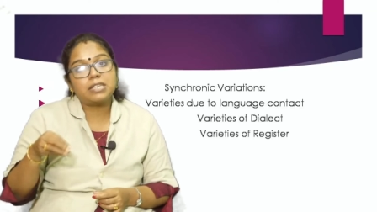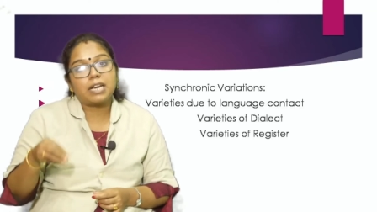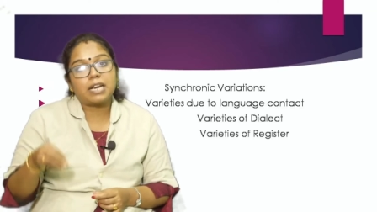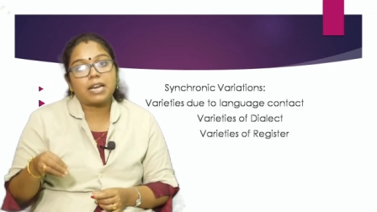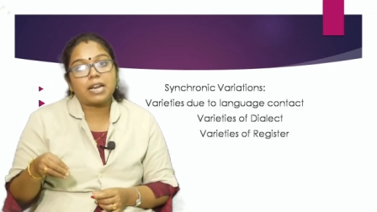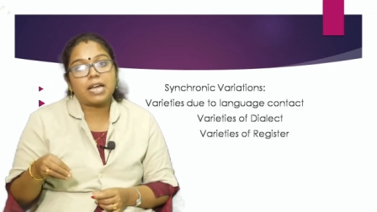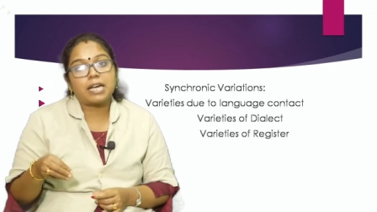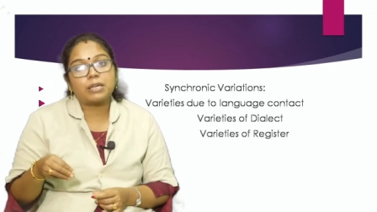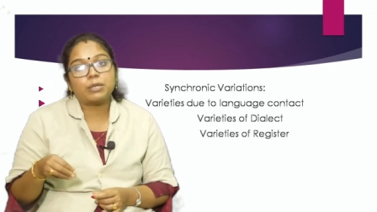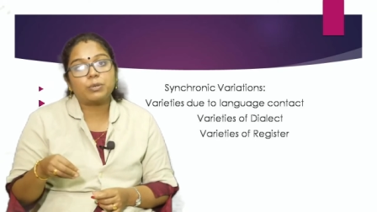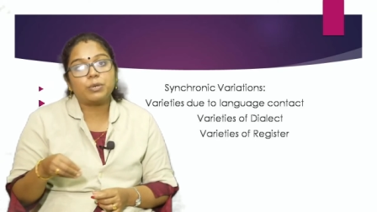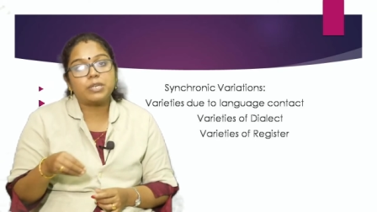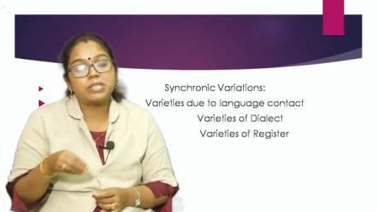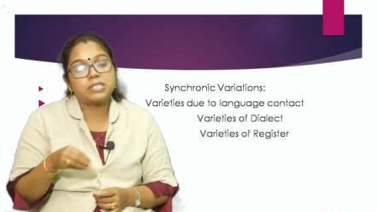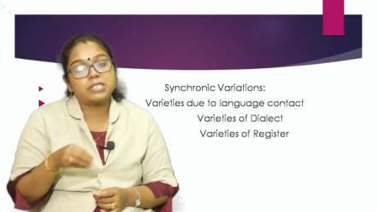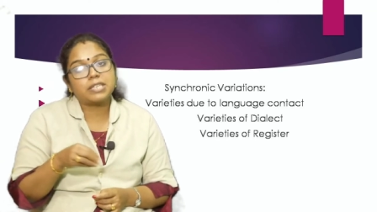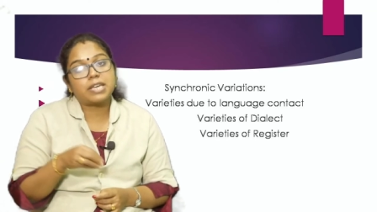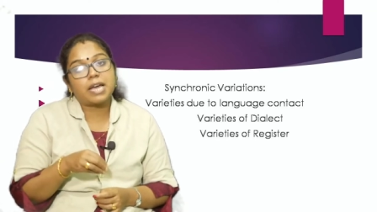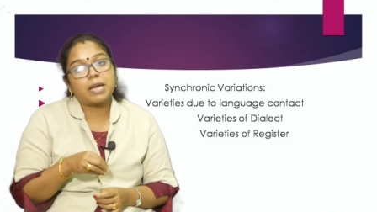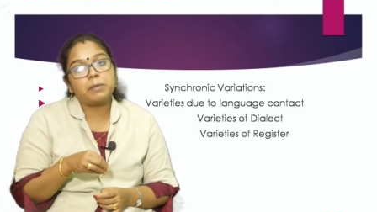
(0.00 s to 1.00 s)
in
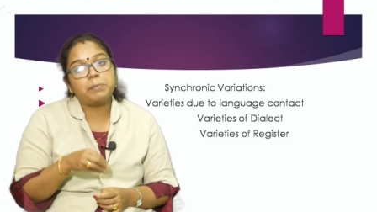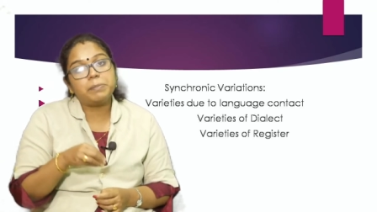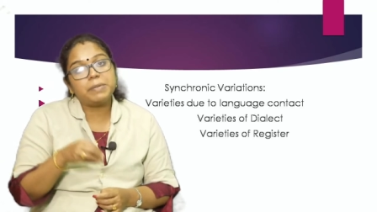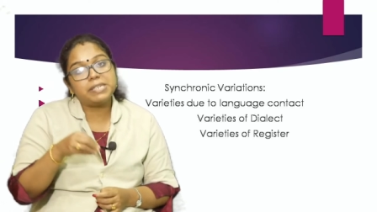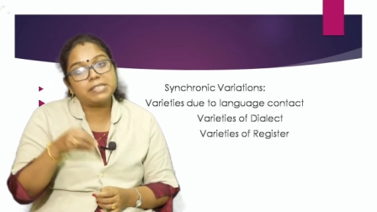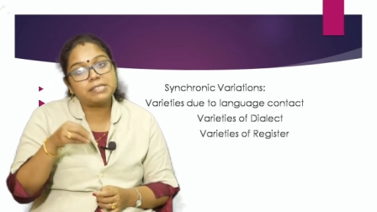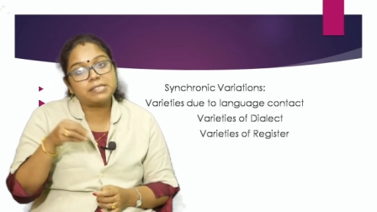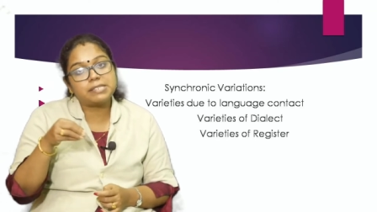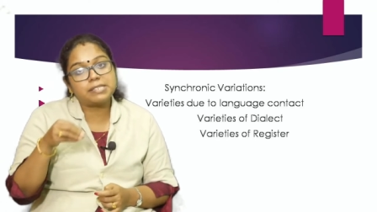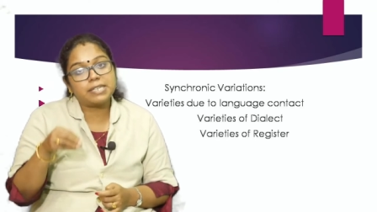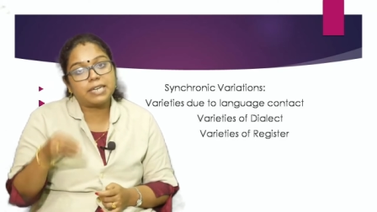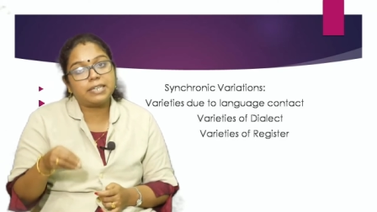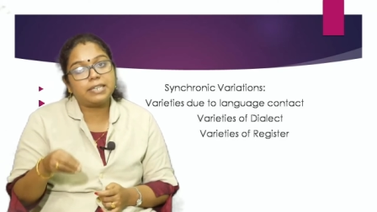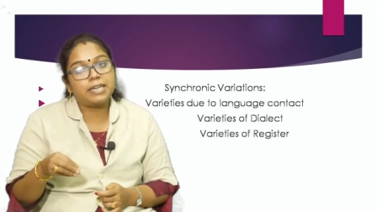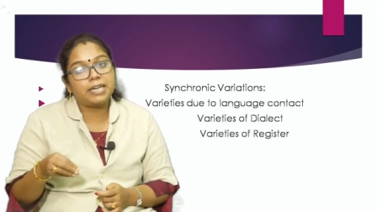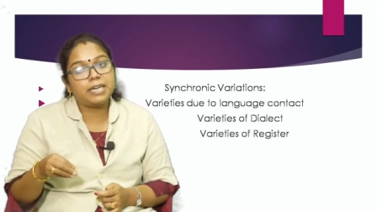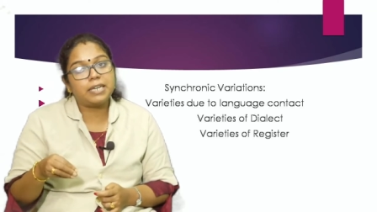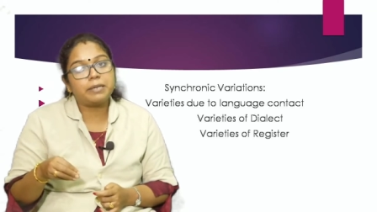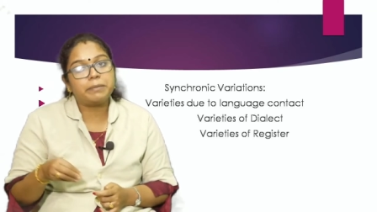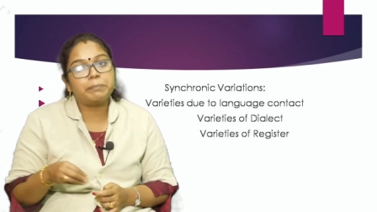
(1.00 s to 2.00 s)
language can be
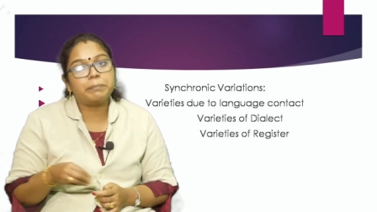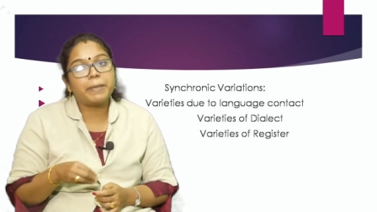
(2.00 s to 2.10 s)
studied